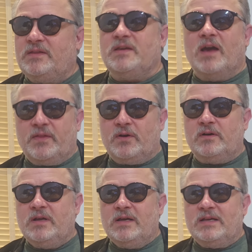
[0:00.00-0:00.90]
The
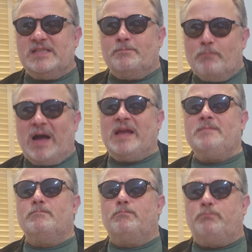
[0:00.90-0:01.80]
other is
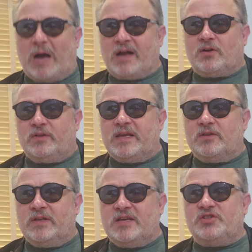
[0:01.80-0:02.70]
mind
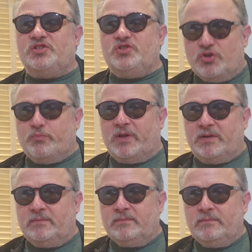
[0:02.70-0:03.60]
bogglingly stupid.